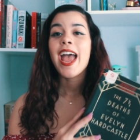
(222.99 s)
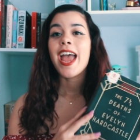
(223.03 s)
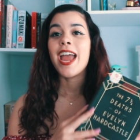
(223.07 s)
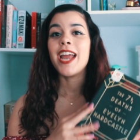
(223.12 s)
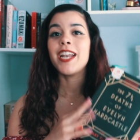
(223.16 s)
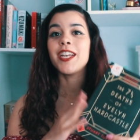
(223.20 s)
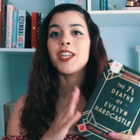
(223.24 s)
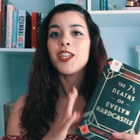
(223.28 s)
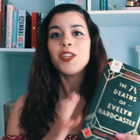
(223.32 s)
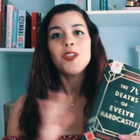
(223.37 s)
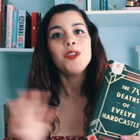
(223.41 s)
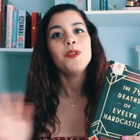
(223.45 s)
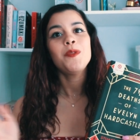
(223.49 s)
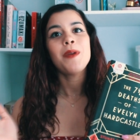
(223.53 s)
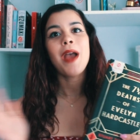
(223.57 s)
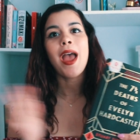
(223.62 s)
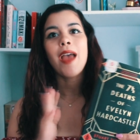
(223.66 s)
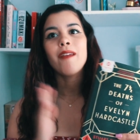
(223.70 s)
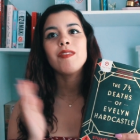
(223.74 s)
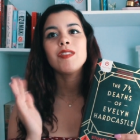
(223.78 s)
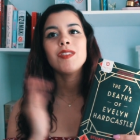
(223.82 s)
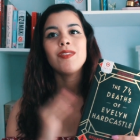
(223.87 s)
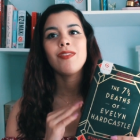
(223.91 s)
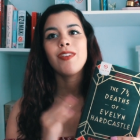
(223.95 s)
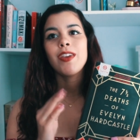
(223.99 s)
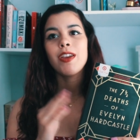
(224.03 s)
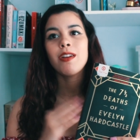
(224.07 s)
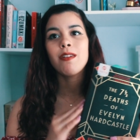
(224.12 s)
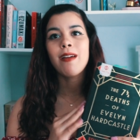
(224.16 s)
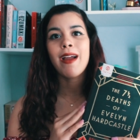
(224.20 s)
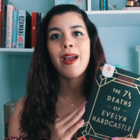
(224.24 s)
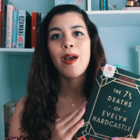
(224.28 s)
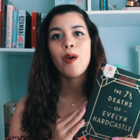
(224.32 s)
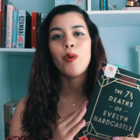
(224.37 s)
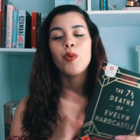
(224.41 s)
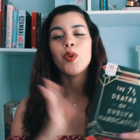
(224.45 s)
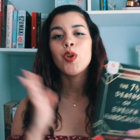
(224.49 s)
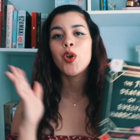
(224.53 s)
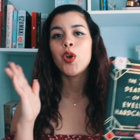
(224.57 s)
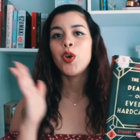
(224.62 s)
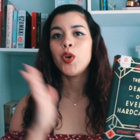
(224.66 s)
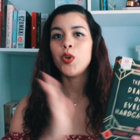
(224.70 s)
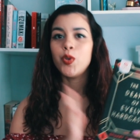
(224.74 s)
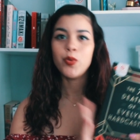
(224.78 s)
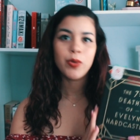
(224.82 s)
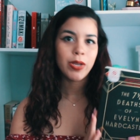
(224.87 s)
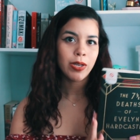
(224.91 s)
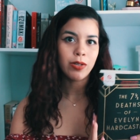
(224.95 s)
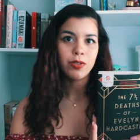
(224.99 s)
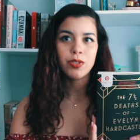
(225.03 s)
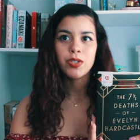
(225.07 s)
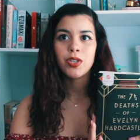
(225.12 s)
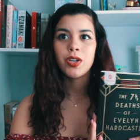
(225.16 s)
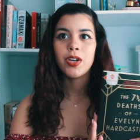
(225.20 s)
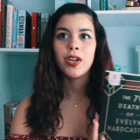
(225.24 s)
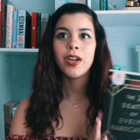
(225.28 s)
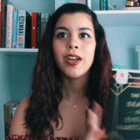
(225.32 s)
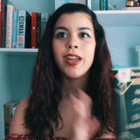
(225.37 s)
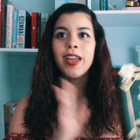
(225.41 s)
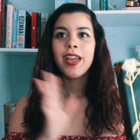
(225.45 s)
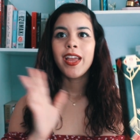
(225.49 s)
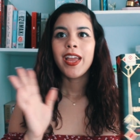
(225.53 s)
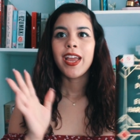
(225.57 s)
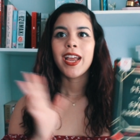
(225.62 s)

and you have to figure out who kills her.